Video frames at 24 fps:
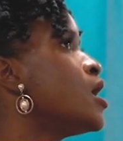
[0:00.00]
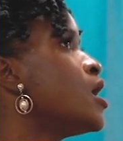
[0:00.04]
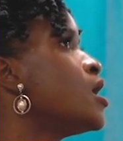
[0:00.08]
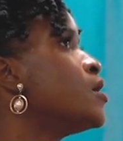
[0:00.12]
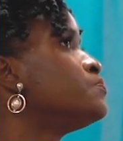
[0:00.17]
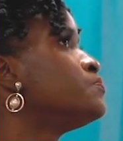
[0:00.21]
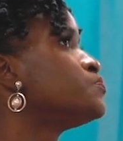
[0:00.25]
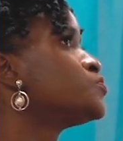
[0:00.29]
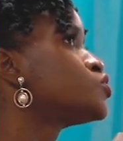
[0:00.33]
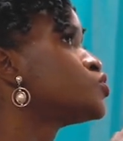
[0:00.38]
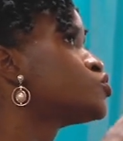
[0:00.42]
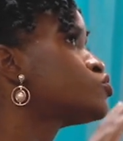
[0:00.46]

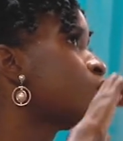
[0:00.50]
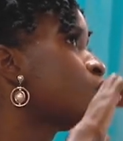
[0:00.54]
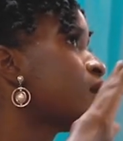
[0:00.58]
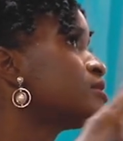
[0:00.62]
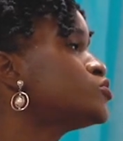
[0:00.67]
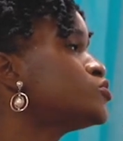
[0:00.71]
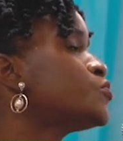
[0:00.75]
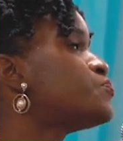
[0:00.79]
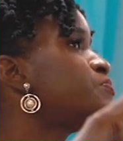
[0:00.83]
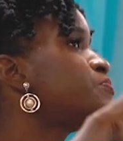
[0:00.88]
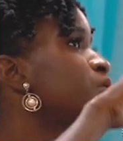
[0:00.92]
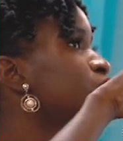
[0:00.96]
try to
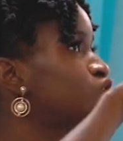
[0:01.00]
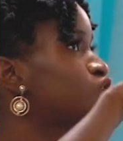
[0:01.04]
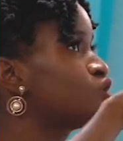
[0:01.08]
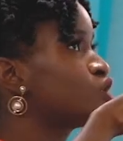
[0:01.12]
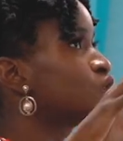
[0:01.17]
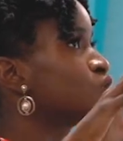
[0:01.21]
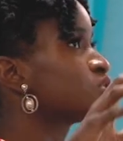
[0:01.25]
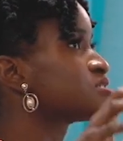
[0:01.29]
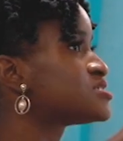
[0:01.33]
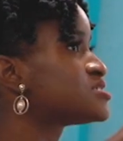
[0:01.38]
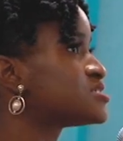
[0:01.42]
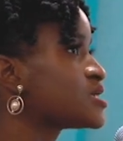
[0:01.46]
picture
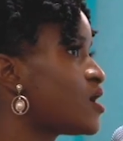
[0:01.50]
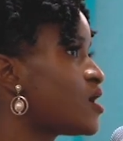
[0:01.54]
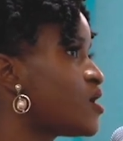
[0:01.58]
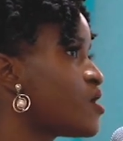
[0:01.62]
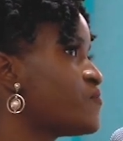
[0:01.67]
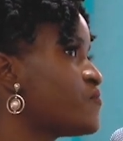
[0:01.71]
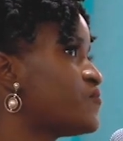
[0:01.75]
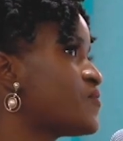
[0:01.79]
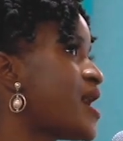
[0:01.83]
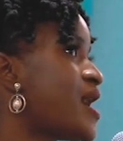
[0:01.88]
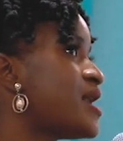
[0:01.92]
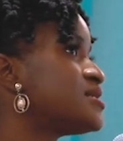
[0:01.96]

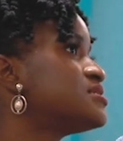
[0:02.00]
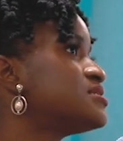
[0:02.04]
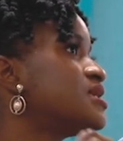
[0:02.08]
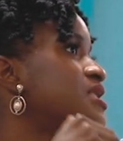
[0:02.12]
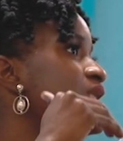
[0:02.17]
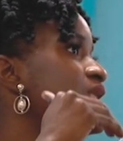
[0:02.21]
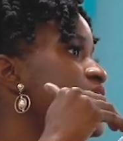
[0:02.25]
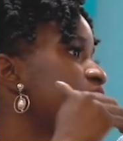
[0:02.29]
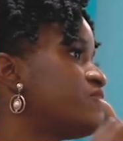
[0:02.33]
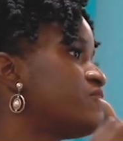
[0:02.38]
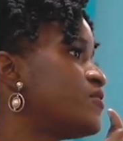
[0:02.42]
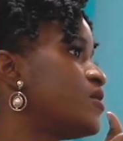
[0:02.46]
yourself at the
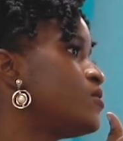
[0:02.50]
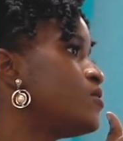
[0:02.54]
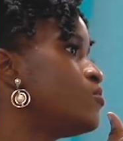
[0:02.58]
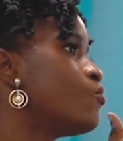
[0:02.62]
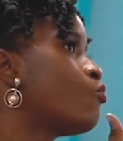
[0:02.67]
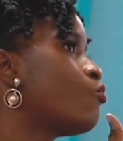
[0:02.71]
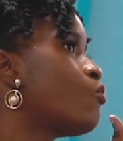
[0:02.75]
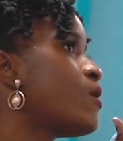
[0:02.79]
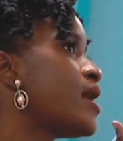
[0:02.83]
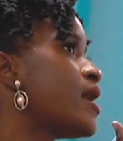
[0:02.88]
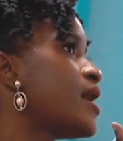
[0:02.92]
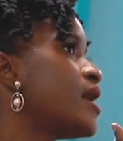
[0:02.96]
level
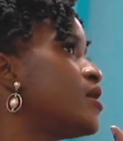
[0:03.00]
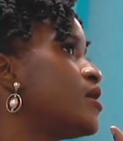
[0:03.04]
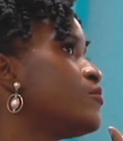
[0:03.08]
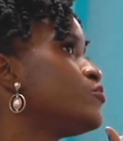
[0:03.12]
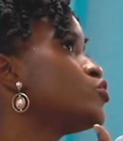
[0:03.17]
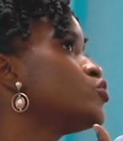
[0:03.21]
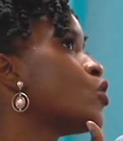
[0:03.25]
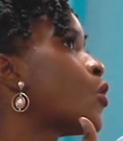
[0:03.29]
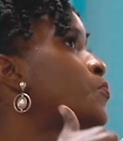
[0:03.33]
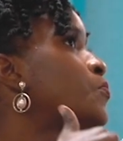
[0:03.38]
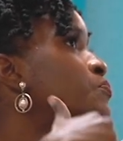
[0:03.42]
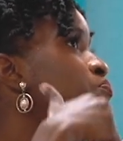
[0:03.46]
where
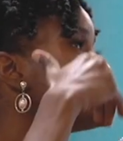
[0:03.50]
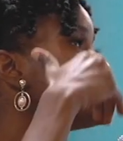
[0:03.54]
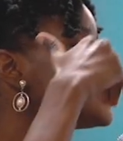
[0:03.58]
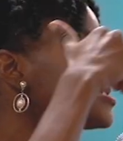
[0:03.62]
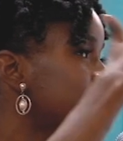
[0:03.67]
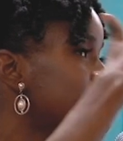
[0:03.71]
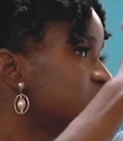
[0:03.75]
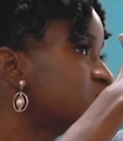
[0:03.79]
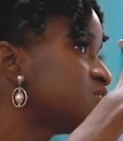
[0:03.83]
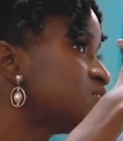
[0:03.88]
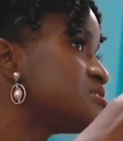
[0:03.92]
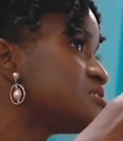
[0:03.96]
your
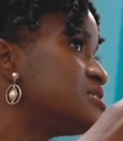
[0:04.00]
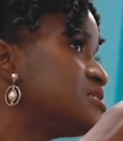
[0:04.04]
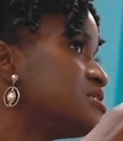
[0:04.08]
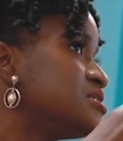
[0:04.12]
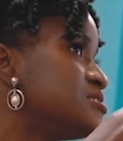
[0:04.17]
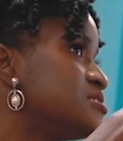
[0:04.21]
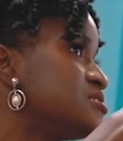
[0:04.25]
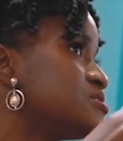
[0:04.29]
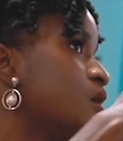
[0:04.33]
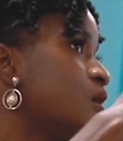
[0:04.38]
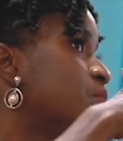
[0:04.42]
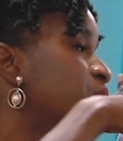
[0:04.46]
business
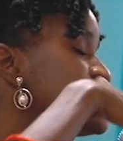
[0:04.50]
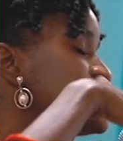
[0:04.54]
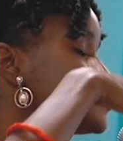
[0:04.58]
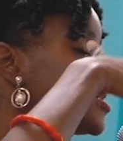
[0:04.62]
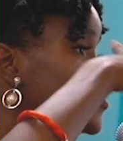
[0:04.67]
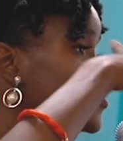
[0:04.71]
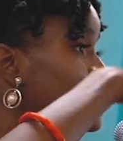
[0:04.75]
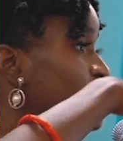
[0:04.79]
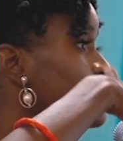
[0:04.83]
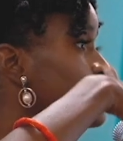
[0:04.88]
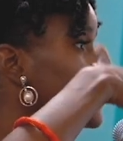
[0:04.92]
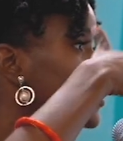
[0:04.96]
is a business of
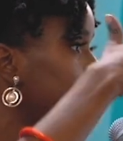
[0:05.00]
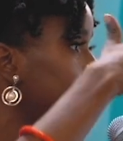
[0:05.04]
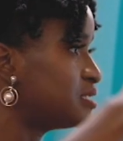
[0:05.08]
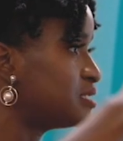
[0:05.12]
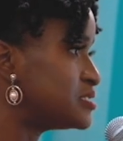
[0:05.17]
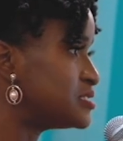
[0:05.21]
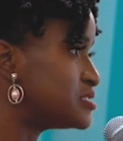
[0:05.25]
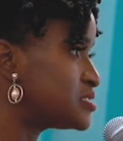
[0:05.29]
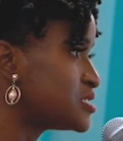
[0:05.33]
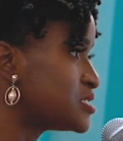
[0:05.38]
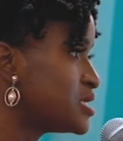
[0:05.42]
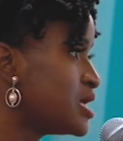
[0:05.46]

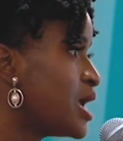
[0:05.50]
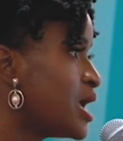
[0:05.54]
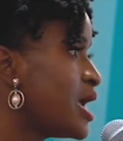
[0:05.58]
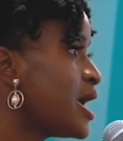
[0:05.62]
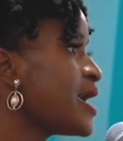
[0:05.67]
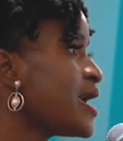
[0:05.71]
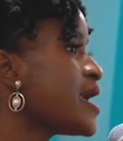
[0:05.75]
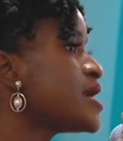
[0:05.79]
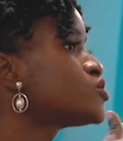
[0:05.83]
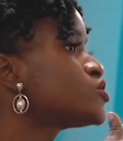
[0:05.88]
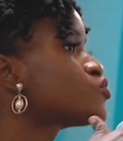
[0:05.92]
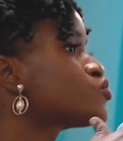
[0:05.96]
abundance,
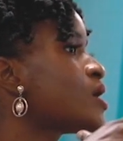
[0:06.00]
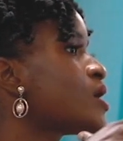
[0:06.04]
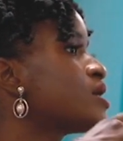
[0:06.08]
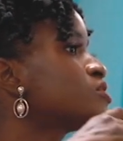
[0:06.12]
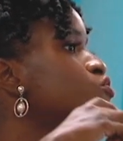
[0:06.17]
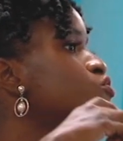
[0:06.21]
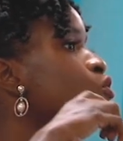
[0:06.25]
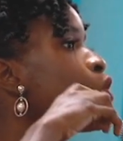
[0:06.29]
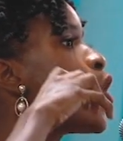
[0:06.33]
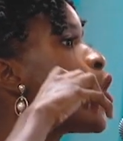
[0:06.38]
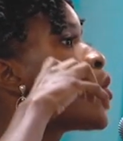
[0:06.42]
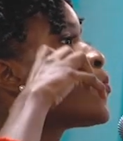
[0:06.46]
and try to
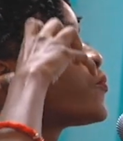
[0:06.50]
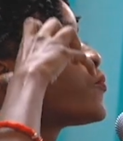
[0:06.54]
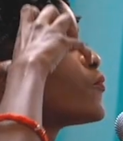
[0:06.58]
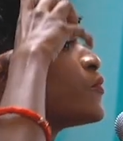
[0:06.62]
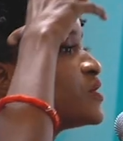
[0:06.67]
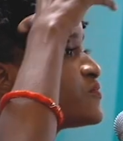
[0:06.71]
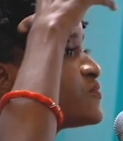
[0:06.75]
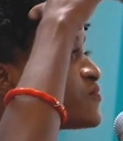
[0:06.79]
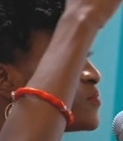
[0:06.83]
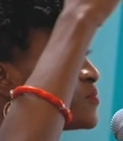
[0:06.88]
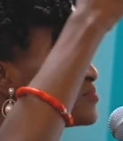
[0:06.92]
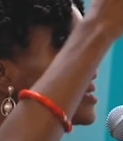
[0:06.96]
operate
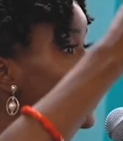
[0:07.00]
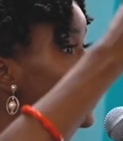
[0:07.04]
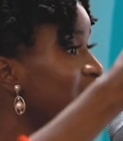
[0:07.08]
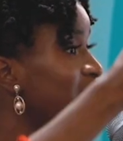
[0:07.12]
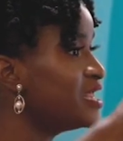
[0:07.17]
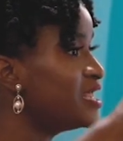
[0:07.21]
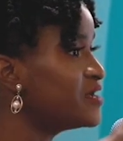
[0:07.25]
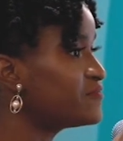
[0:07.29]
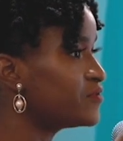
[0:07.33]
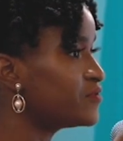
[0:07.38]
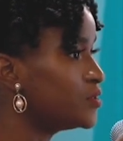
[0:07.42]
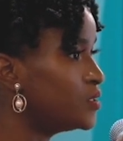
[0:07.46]
from that
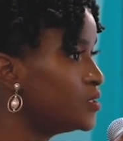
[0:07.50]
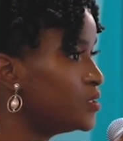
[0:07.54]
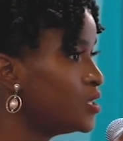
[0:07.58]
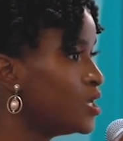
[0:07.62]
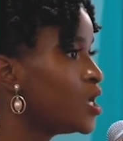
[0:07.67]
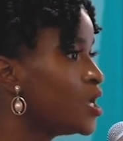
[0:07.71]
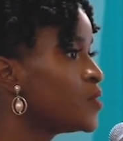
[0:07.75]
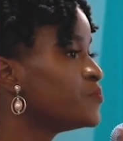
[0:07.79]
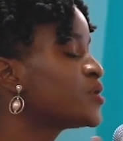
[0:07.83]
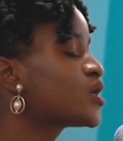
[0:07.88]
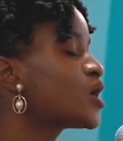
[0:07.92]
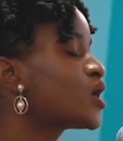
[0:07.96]
level.
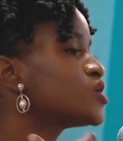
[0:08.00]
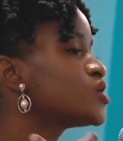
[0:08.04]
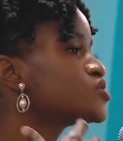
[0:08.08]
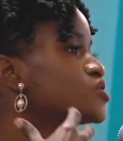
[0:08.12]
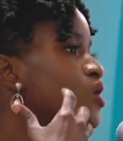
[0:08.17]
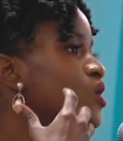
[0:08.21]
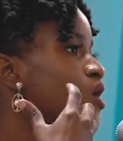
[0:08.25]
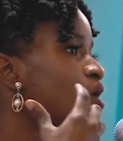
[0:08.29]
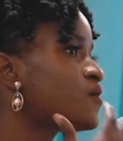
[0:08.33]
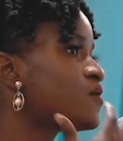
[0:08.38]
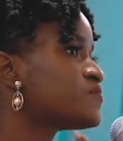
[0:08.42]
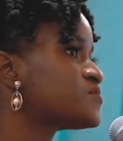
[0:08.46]
Because a
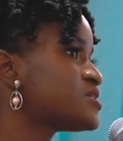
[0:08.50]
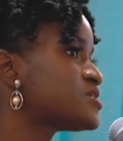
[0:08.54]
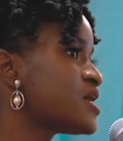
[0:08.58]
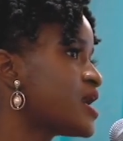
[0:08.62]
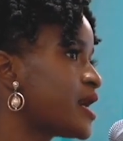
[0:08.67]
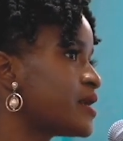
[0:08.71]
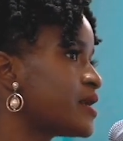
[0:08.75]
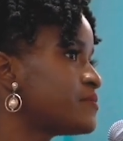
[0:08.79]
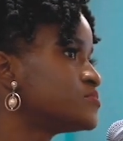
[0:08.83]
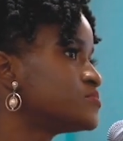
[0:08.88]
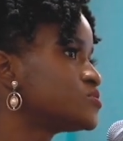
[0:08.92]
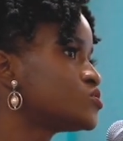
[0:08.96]
lot of
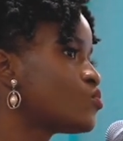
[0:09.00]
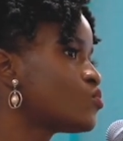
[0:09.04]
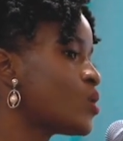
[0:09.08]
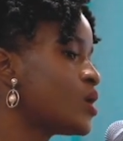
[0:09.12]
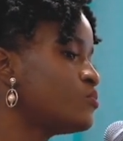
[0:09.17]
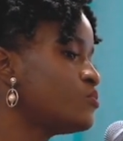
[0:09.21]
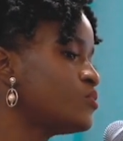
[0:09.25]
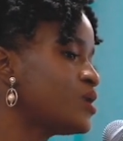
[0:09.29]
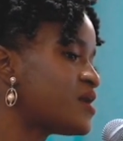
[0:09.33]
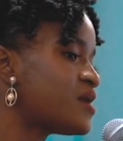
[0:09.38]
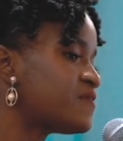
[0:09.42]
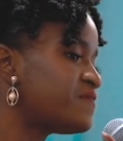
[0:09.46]
times when
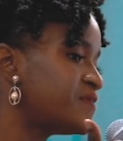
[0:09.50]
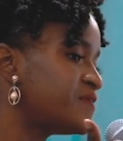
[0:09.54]
we are faced